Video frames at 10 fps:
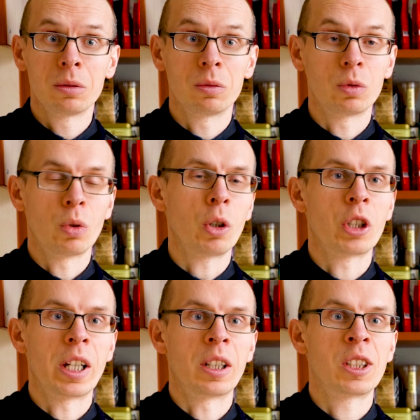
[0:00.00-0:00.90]
Not
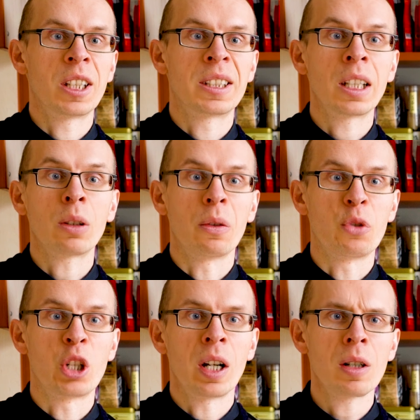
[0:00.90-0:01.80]
jar, it's a set of
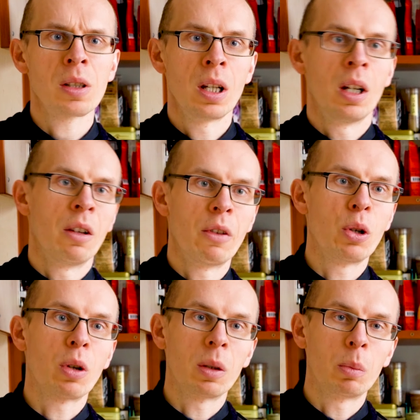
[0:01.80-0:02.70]
jars where you
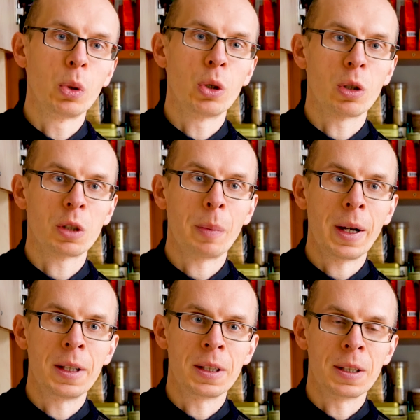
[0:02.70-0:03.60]
can put your
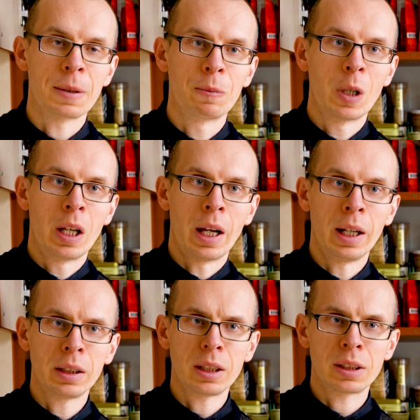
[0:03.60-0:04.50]
spices.
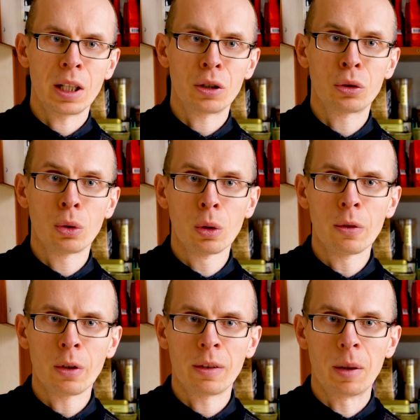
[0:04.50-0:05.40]
And I started to look
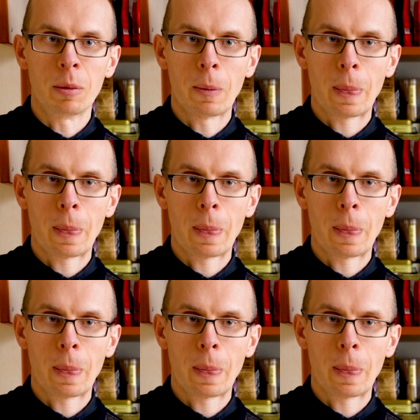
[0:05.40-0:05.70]
for them.